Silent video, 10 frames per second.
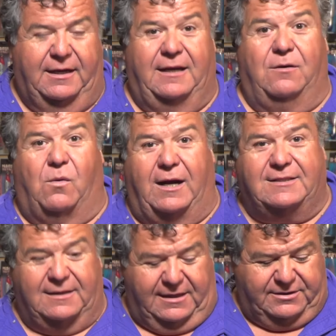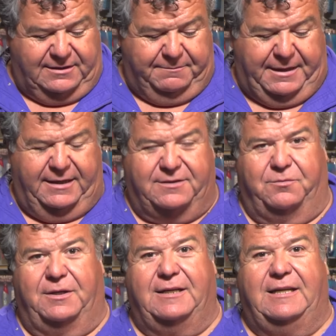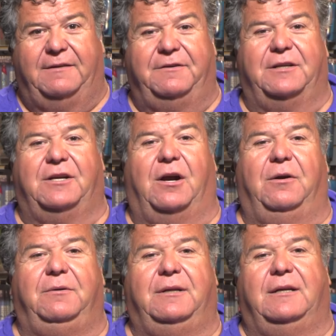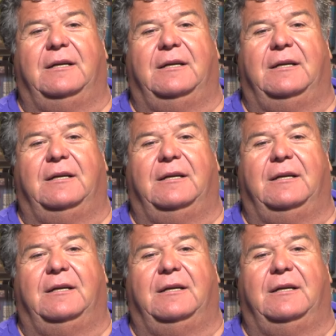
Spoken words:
And a wide selection of baits. We're going to give you a code